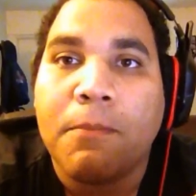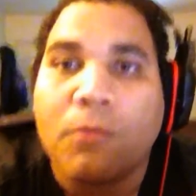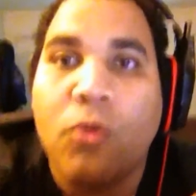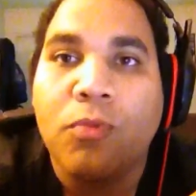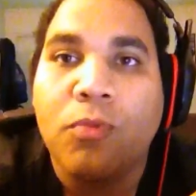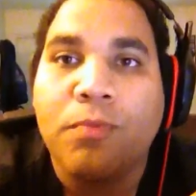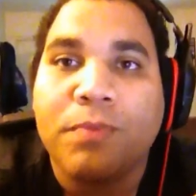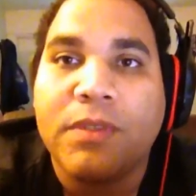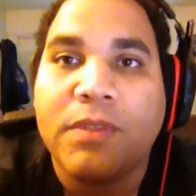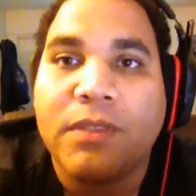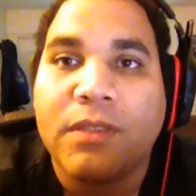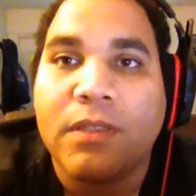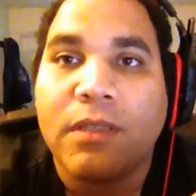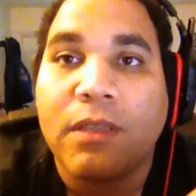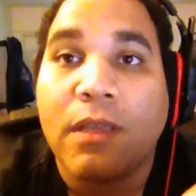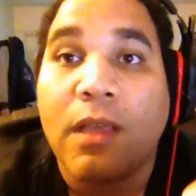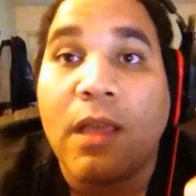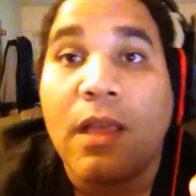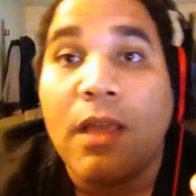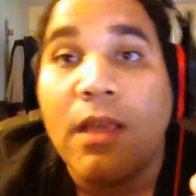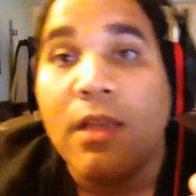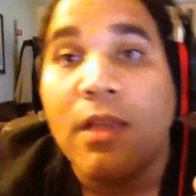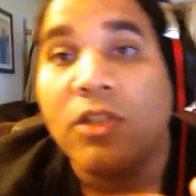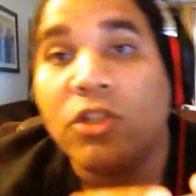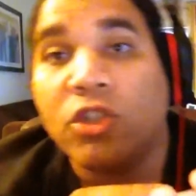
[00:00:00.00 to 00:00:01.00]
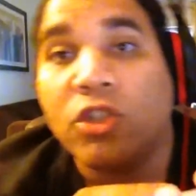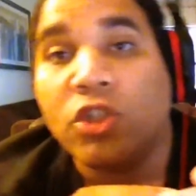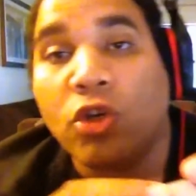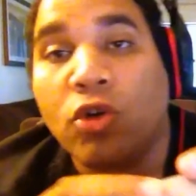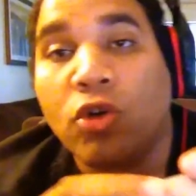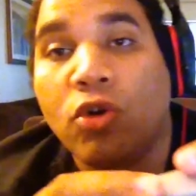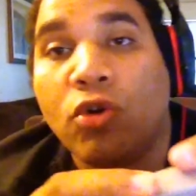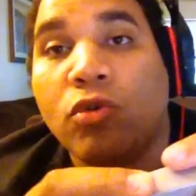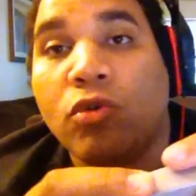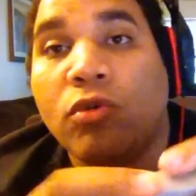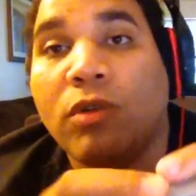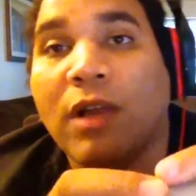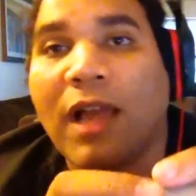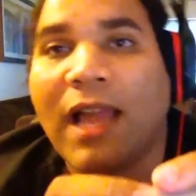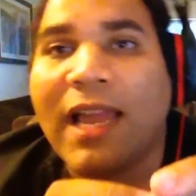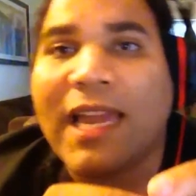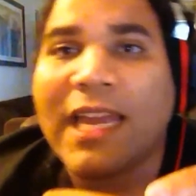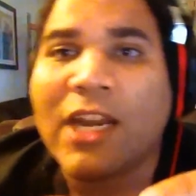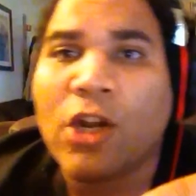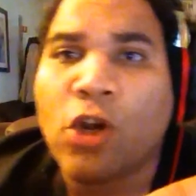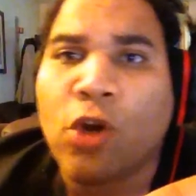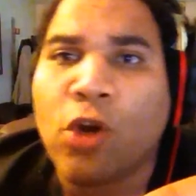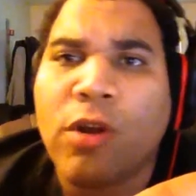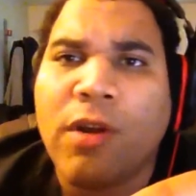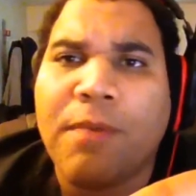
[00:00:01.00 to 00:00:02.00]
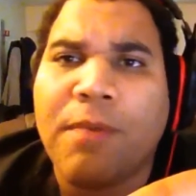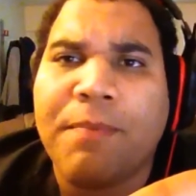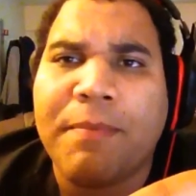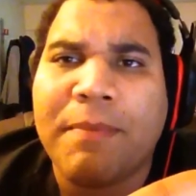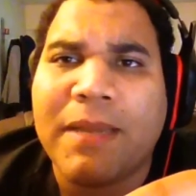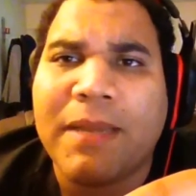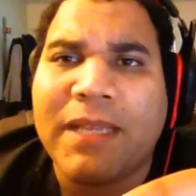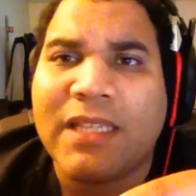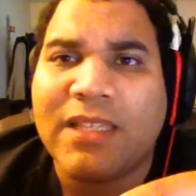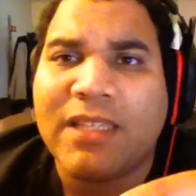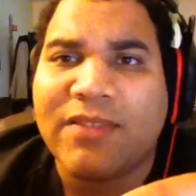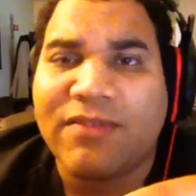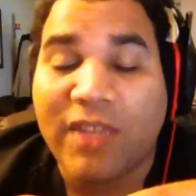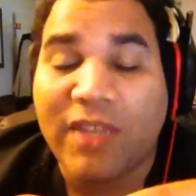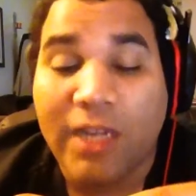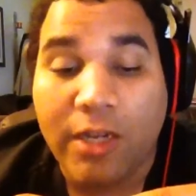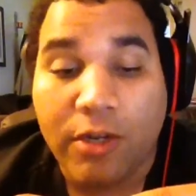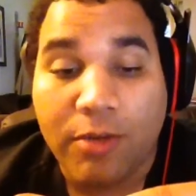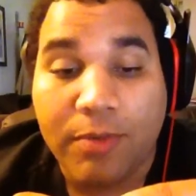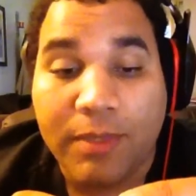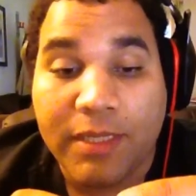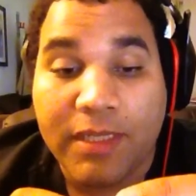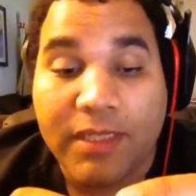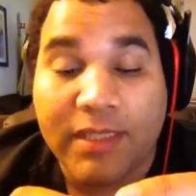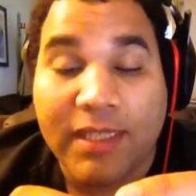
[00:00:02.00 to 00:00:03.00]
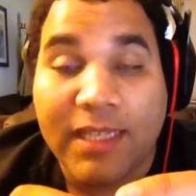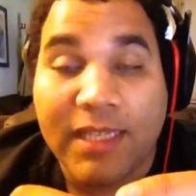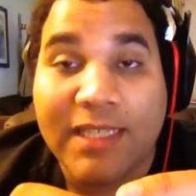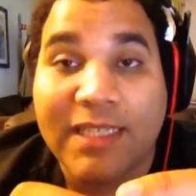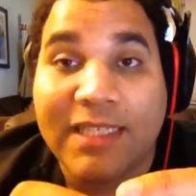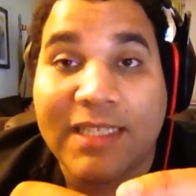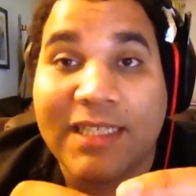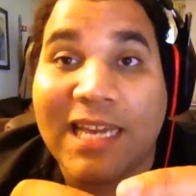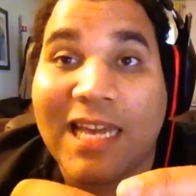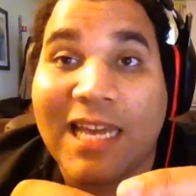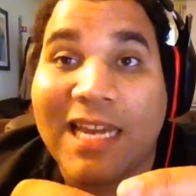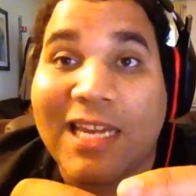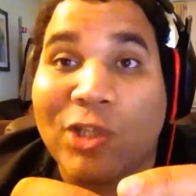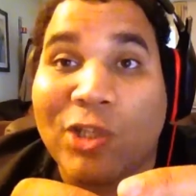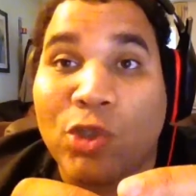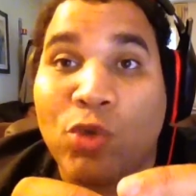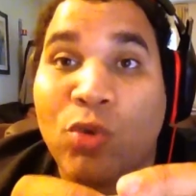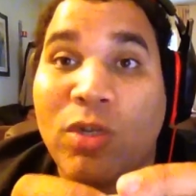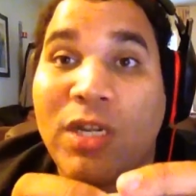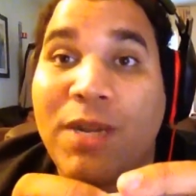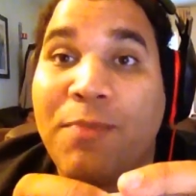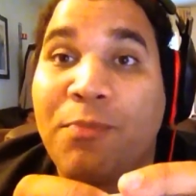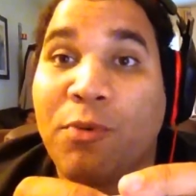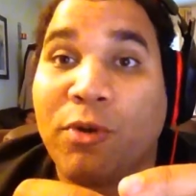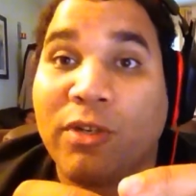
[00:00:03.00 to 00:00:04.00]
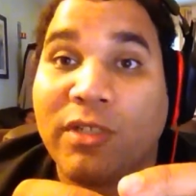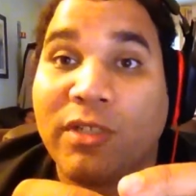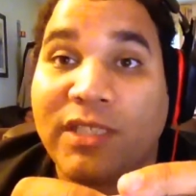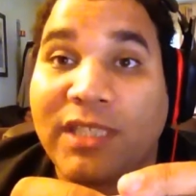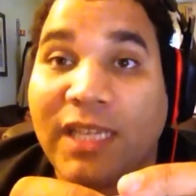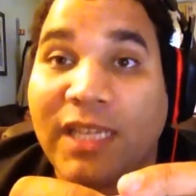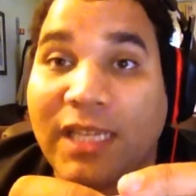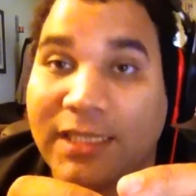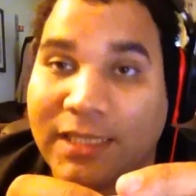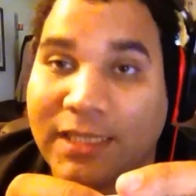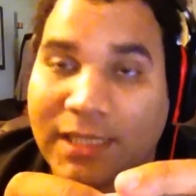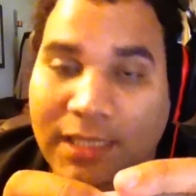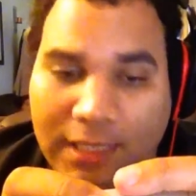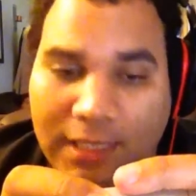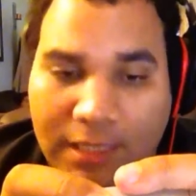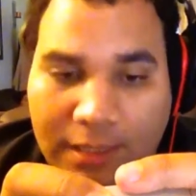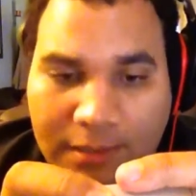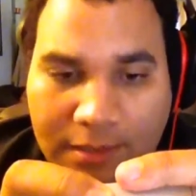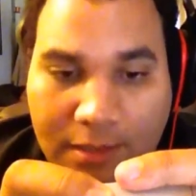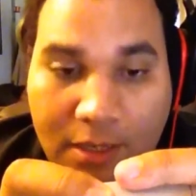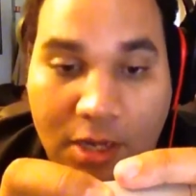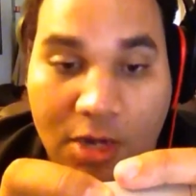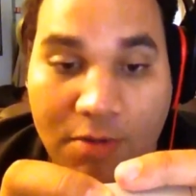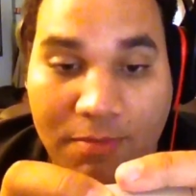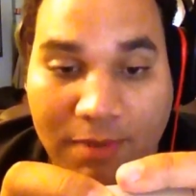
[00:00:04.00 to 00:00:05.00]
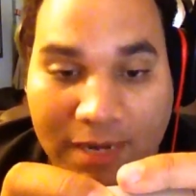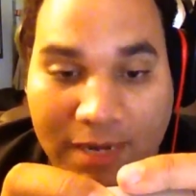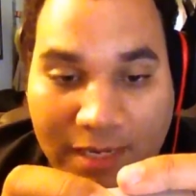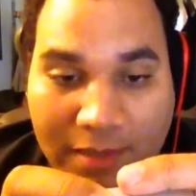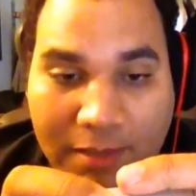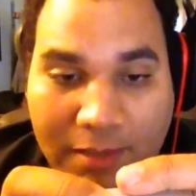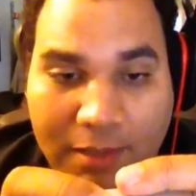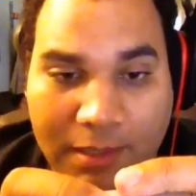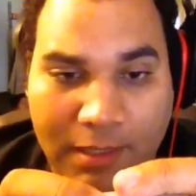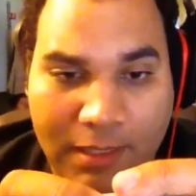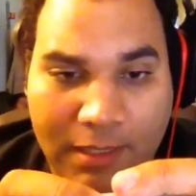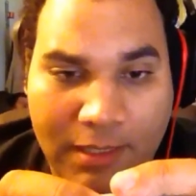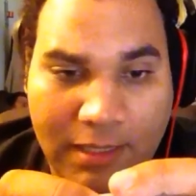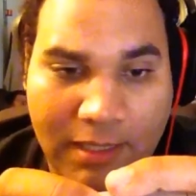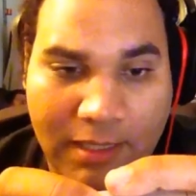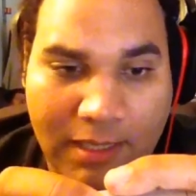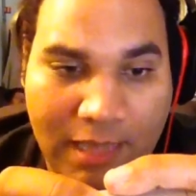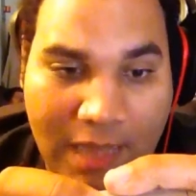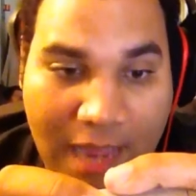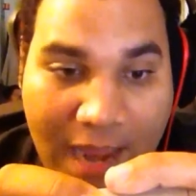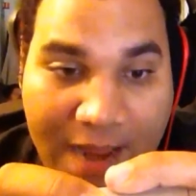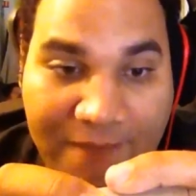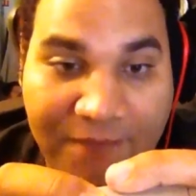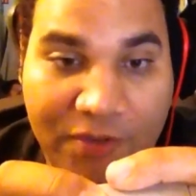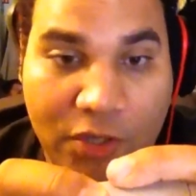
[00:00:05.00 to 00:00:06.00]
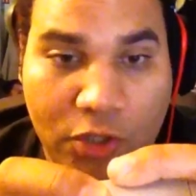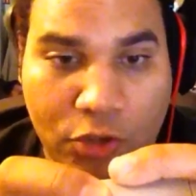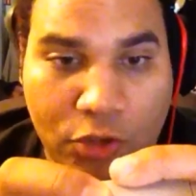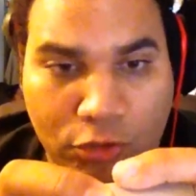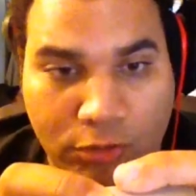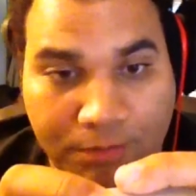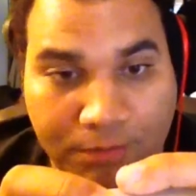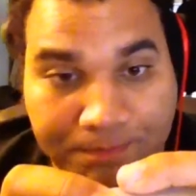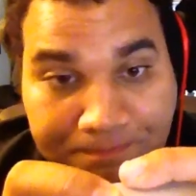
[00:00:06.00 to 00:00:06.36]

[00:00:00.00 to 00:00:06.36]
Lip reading: Oops. So I gotta hurry up and make this video because I just got a 20% on my iPhone.